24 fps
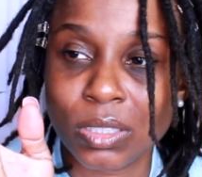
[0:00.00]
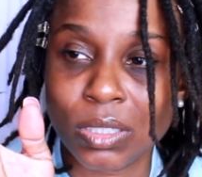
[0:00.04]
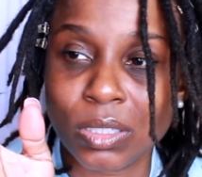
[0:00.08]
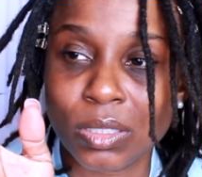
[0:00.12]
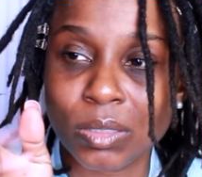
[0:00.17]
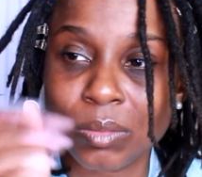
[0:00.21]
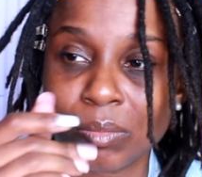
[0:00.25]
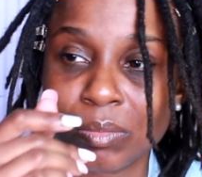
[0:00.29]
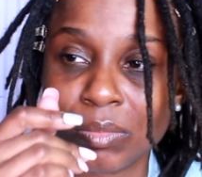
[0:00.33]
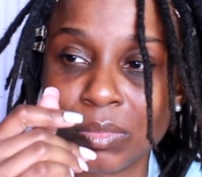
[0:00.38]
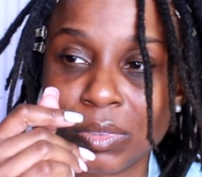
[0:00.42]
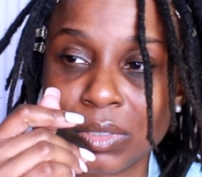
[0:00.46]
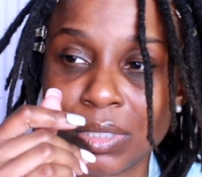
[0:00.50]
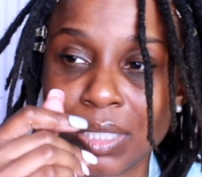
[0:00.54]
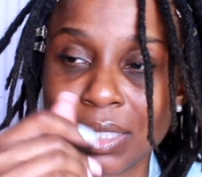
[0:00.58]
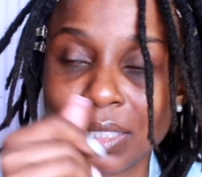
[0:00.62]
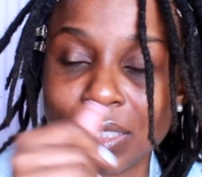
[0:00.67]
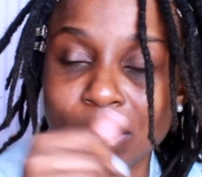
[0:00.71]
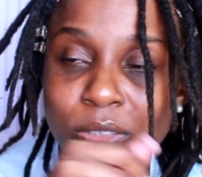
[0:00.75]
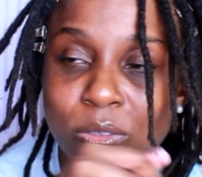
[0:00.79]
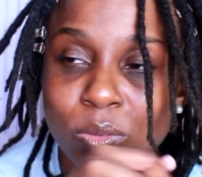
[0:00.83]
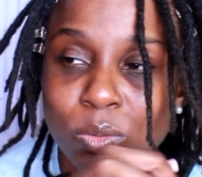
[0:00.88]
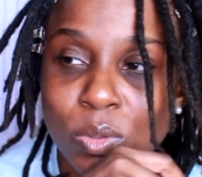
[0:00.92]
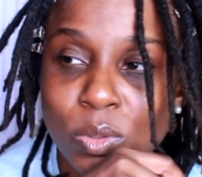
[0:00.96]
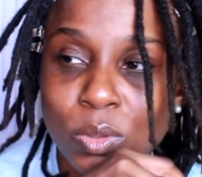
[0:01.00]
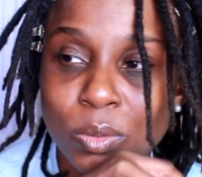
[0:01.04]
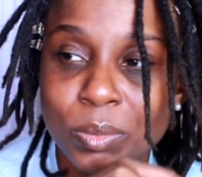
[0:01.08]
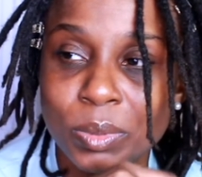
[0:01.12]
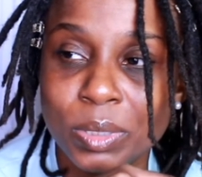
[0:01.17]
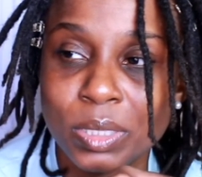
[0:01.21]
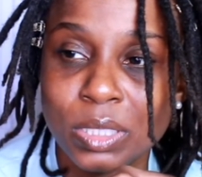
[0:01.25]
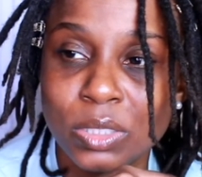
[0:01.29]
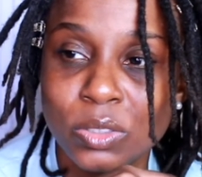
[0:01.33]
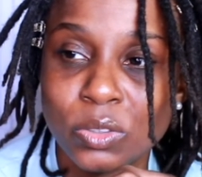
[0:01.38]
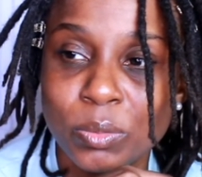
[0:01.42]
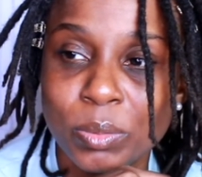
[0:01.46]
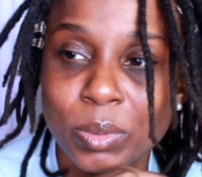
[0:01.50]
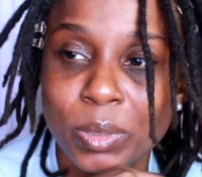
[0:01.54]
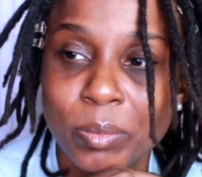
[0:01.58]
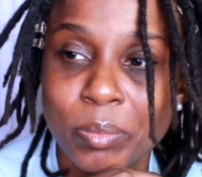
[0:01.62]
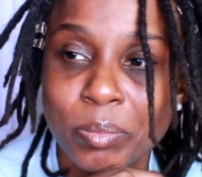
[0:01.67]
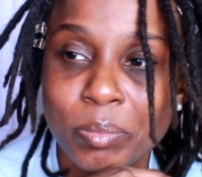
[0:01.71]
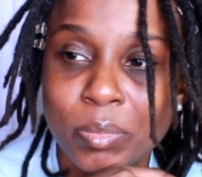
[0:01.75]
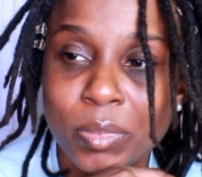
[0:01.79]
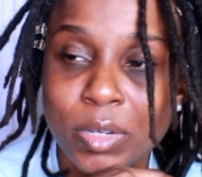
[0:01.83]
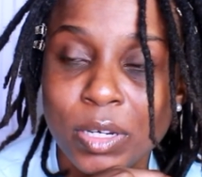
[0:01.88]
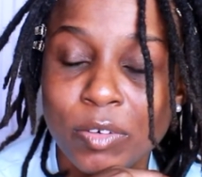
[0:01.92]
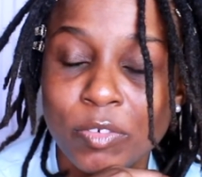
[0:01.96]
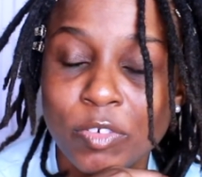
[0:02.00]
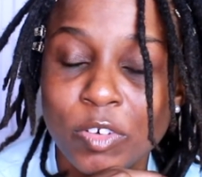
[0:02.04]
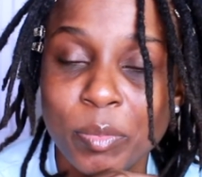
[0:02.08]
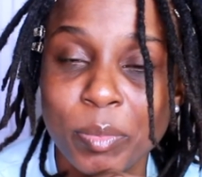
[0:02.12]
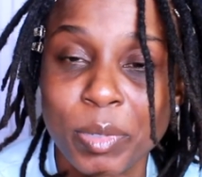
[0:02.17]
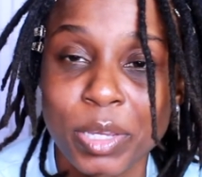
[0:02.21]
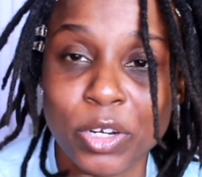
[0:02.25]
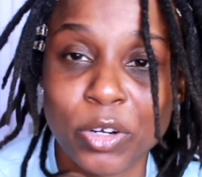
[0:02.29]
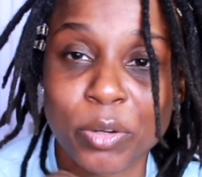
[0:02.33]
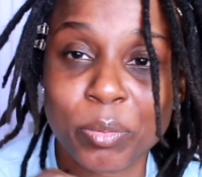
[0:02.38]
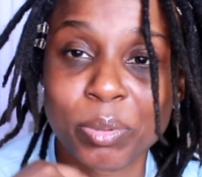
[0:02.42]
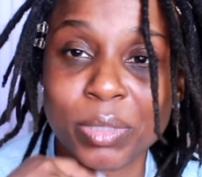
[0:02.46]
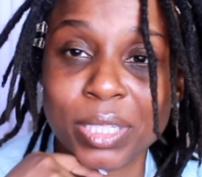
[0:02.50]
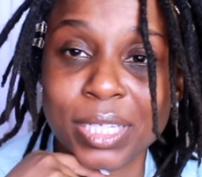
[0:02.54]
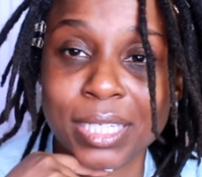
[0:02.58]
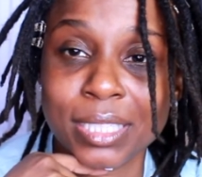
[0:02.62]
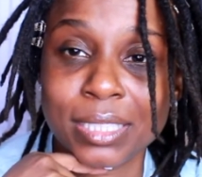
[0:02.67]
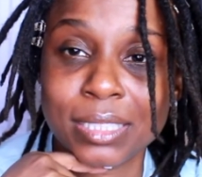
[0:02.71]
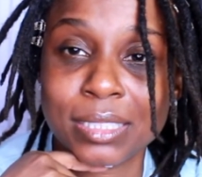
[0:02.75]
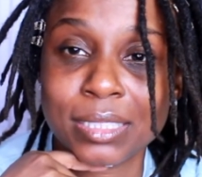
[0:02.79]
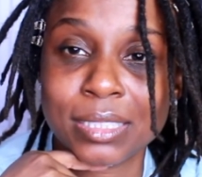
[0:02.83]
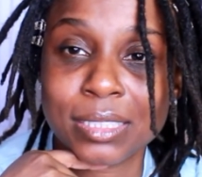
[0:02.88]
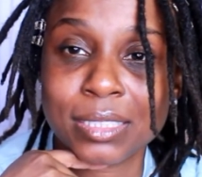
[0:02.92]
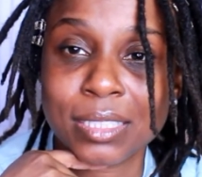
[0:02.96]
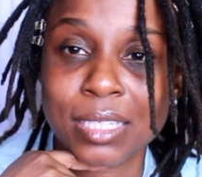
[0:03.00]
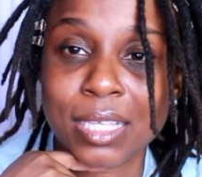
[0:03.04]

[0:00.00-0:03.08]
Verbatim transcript: um, I think the world would be a little bit of a better place